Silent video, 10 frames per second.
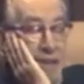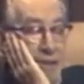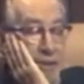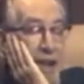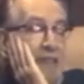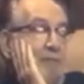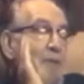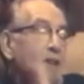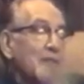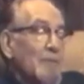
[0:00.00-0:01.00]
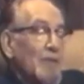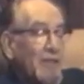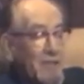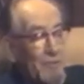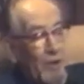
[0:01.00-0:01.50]
There are lots of
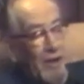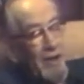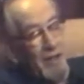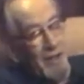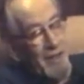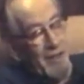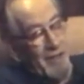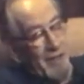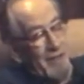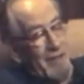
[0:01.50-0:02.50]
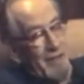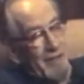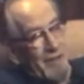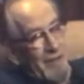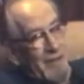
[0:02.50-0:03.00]
possibilities where
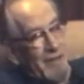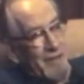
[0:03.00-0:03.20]
the